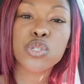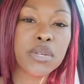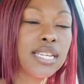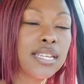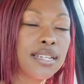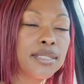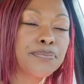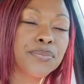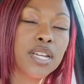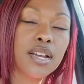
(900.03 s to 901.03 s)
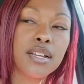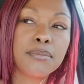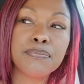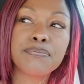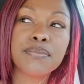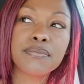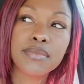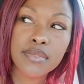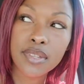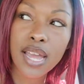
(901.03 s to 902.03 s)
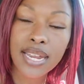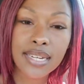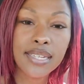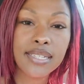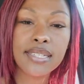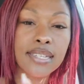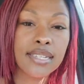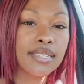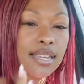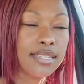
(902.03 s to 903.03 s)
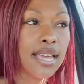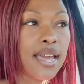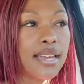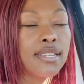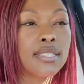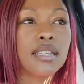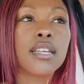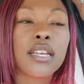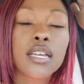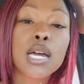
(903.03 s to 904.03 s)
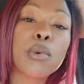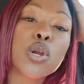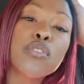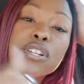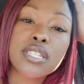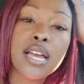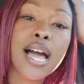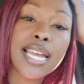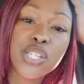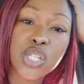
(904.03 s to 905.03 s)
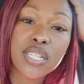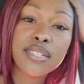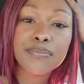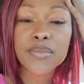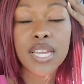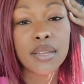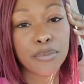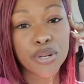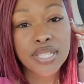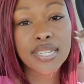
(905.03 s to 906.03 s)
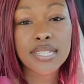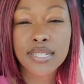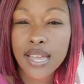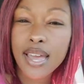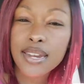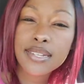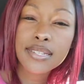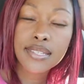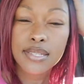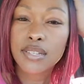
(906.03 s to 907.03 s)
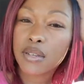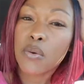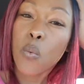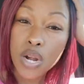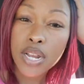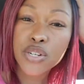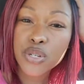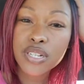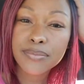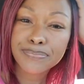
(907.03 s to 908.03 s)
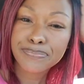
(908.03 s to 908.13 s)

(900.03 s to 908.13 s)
media ID and tags. Come on over to IG, Princess the Goddess 100.